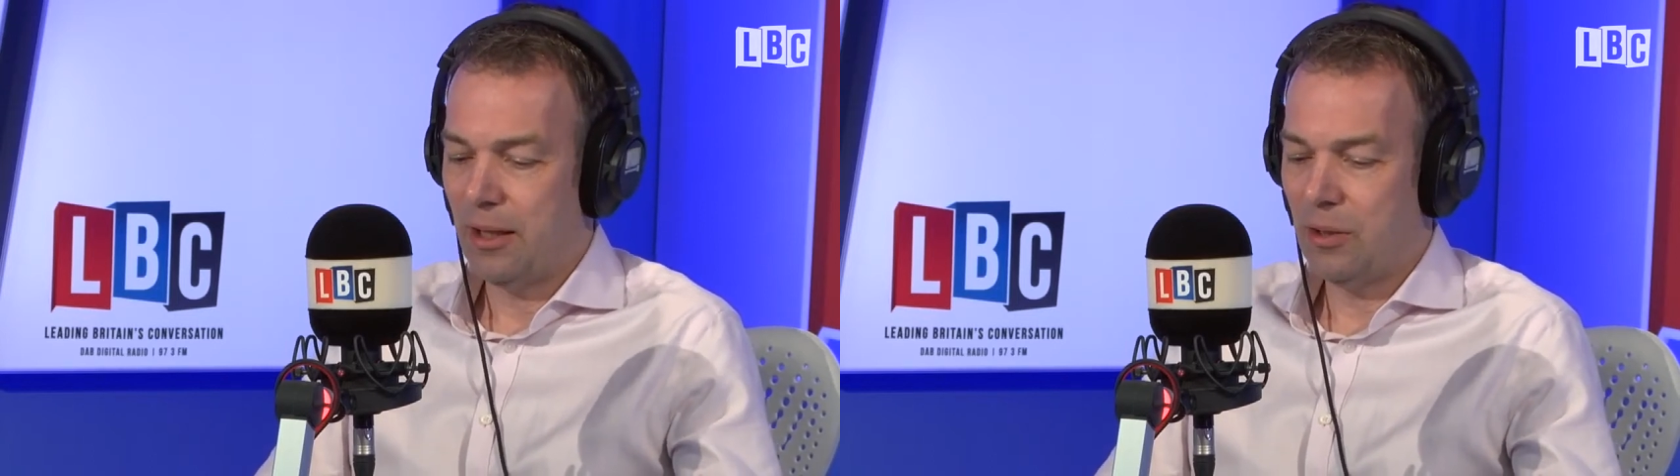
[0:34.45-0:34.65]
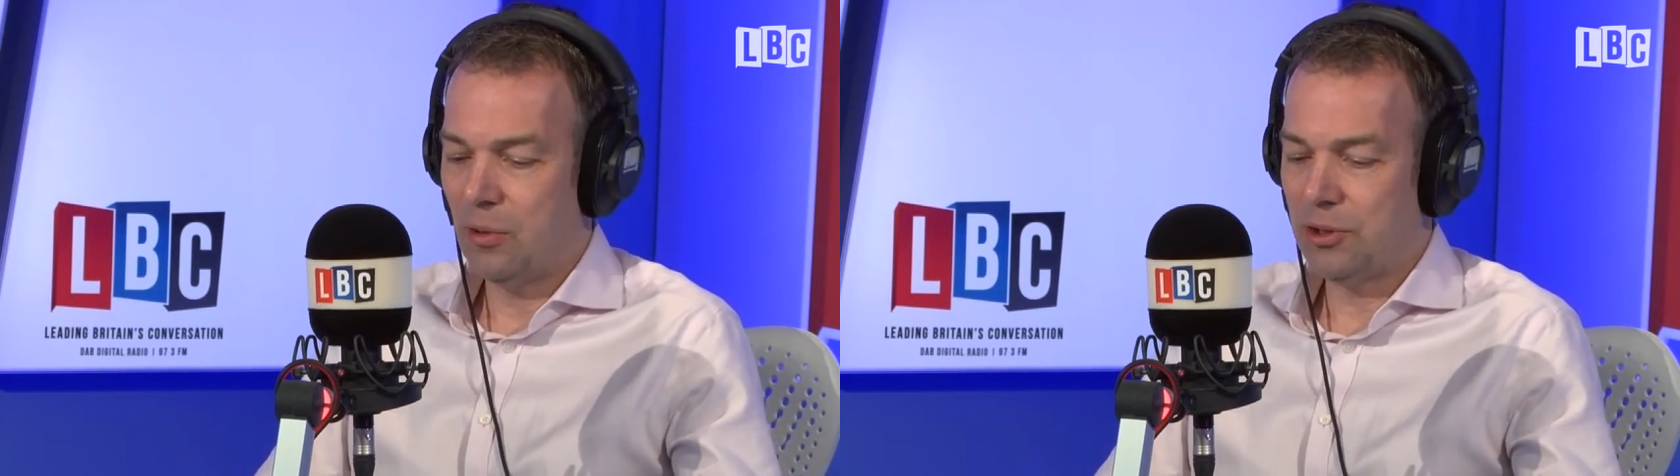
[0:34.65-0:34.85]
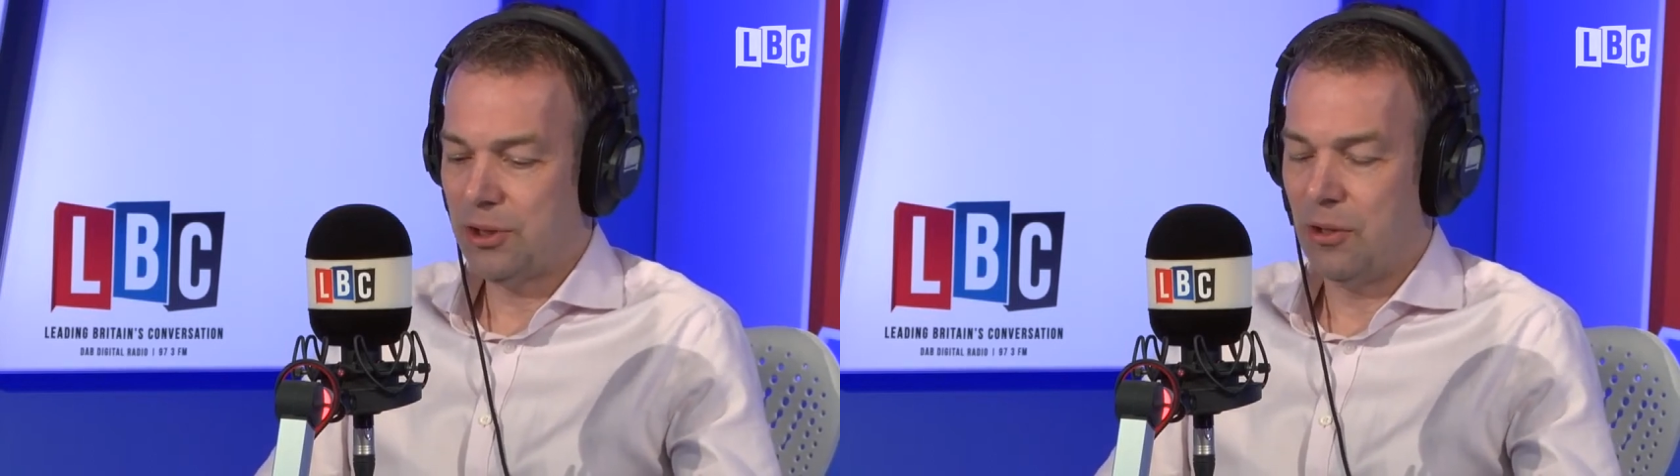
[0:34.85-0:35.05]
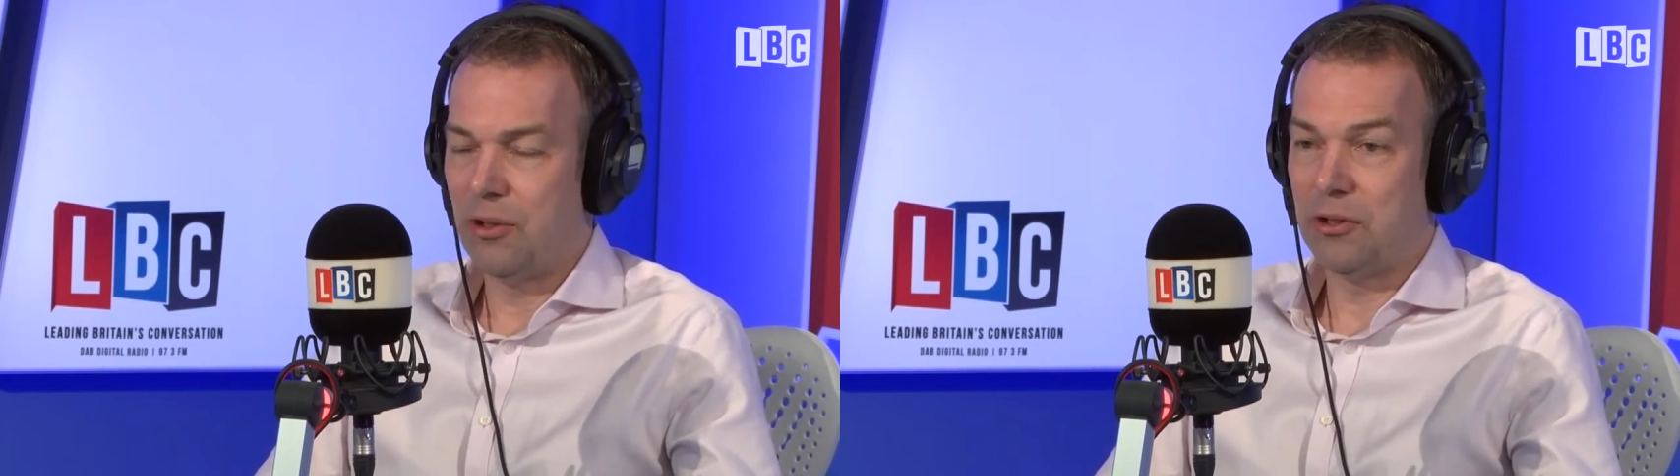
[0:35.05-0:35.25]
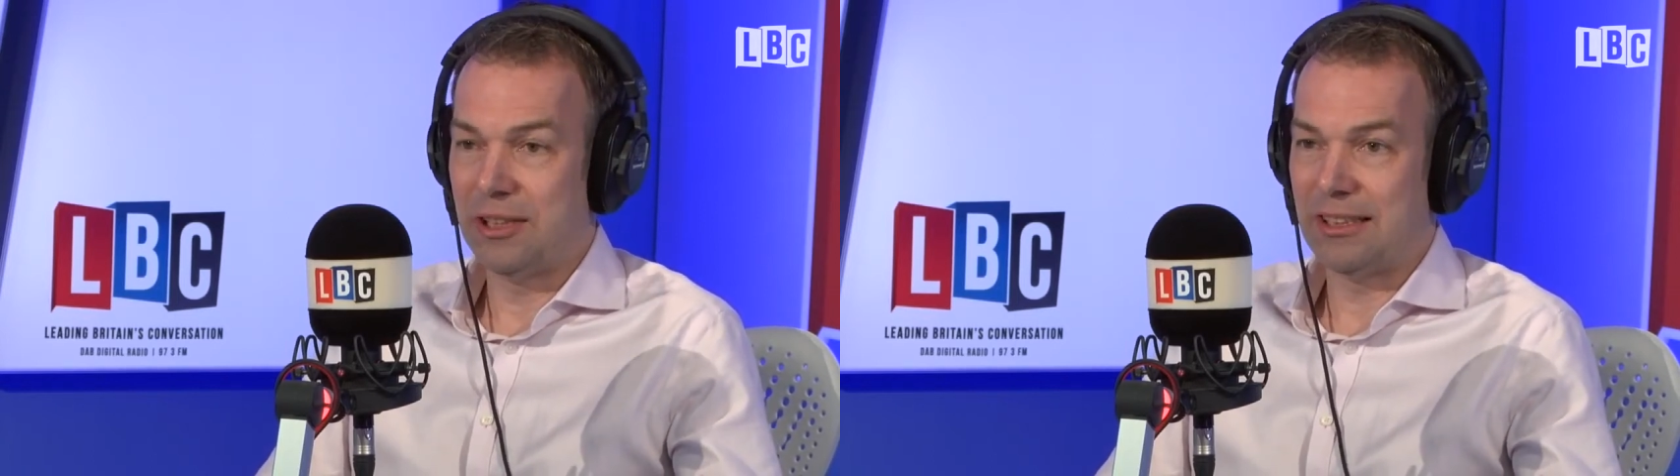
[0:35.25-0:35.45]
Also
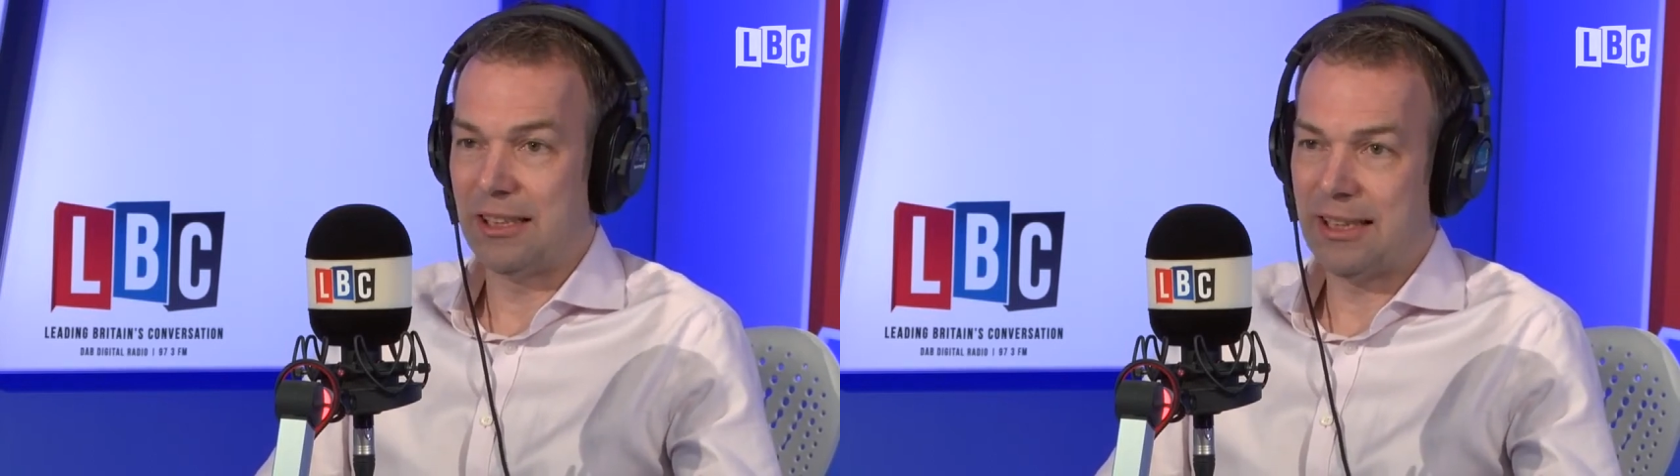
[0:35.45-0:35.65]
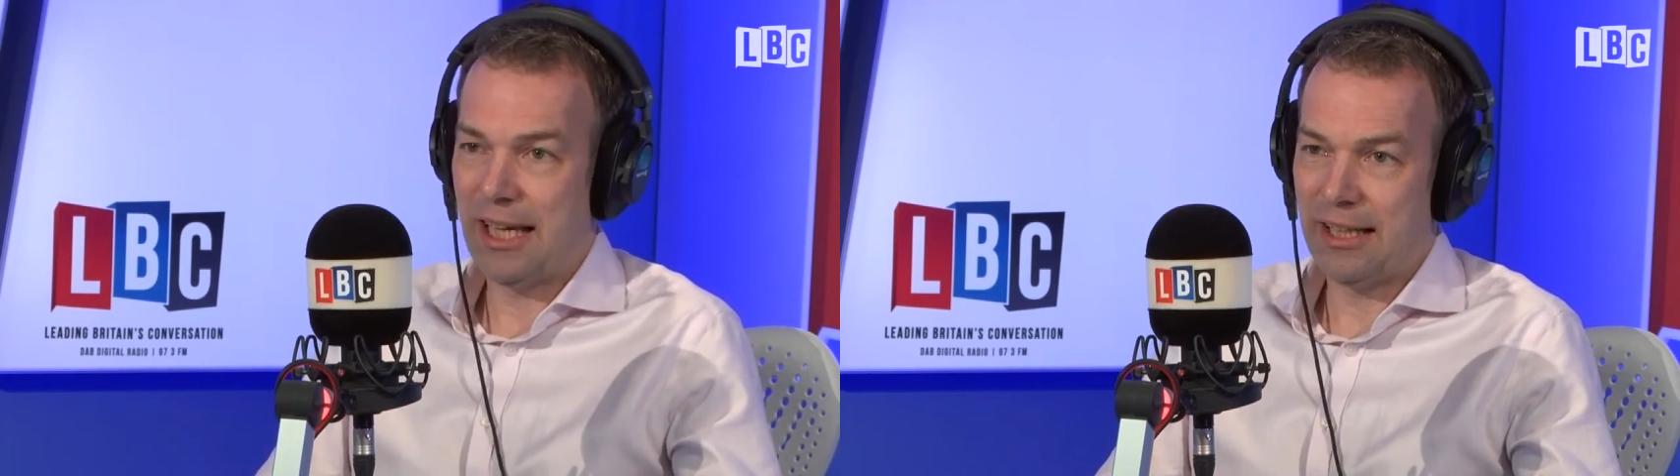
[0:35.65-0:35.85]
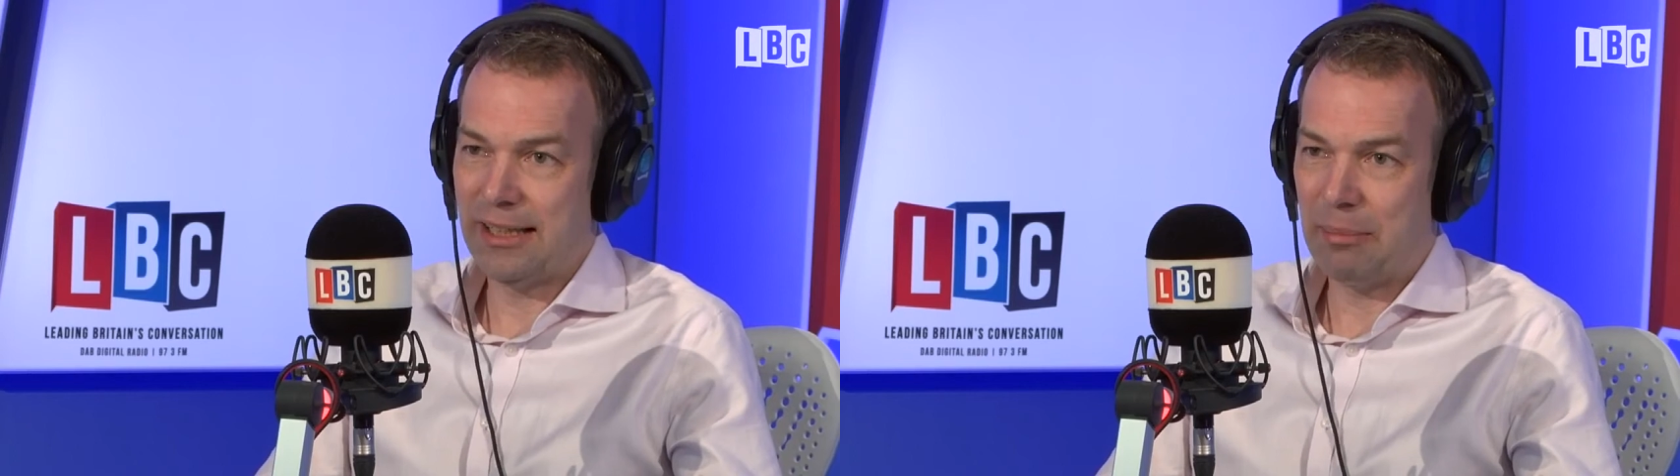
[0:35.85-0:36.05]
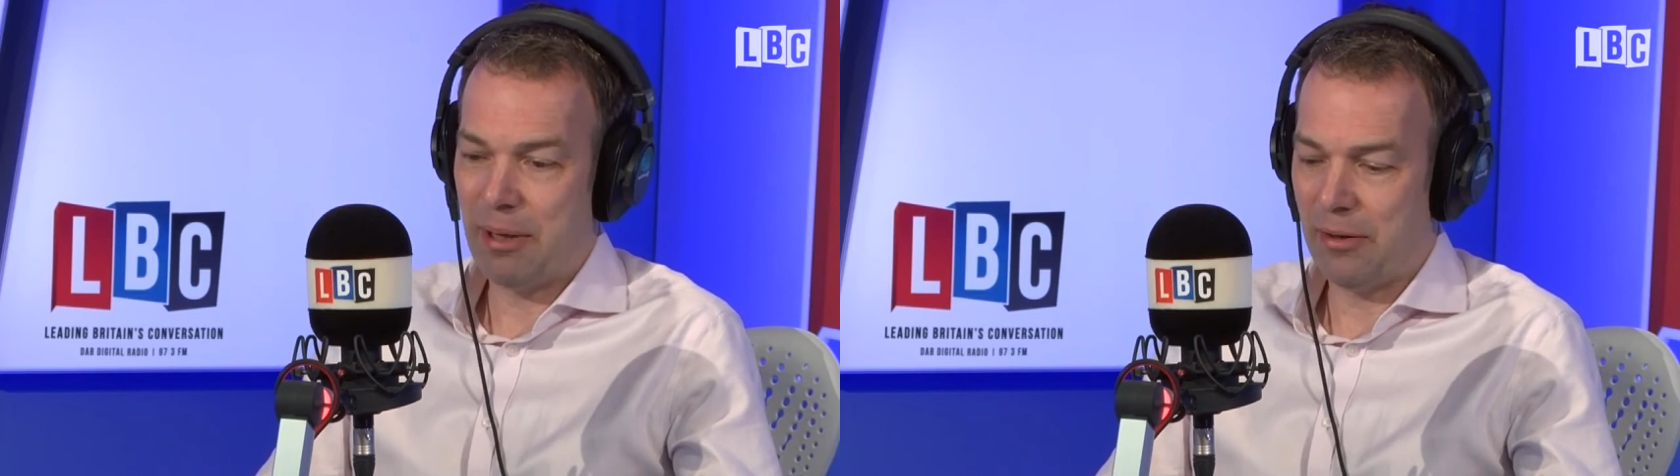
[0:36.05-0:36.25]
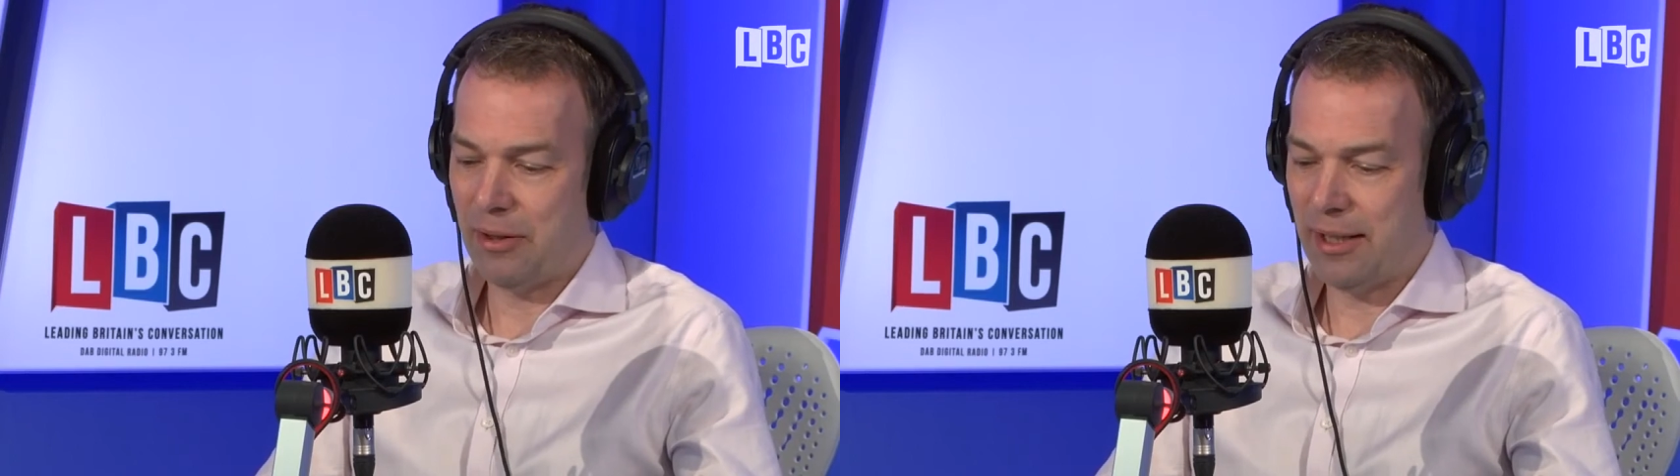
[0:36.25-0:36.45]
notice to tenant
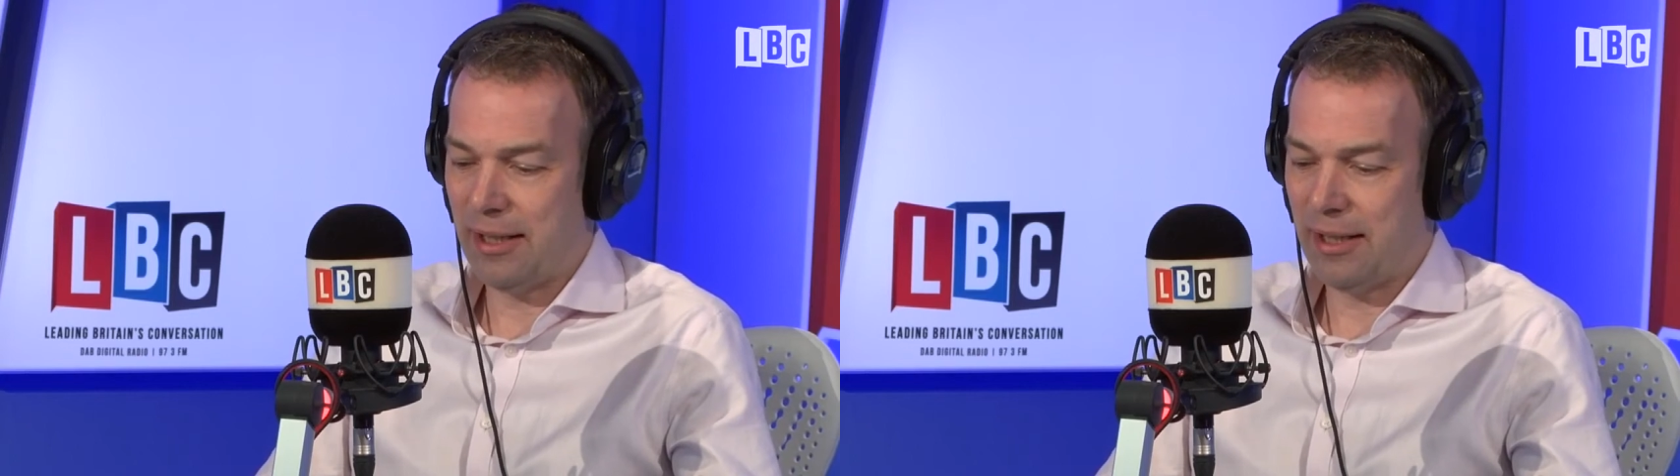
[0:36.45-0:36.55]
about